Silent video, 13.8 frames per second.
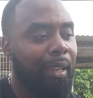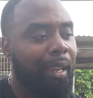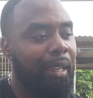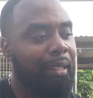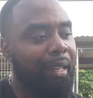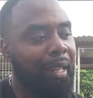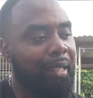
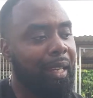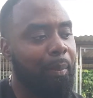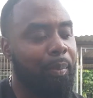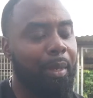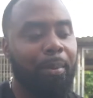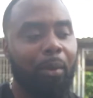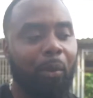And not that
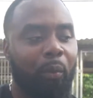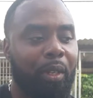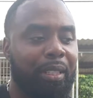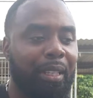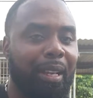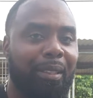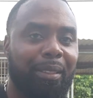people don't
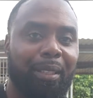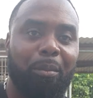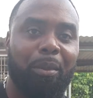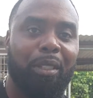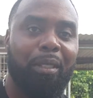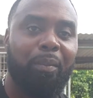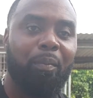reach out to me.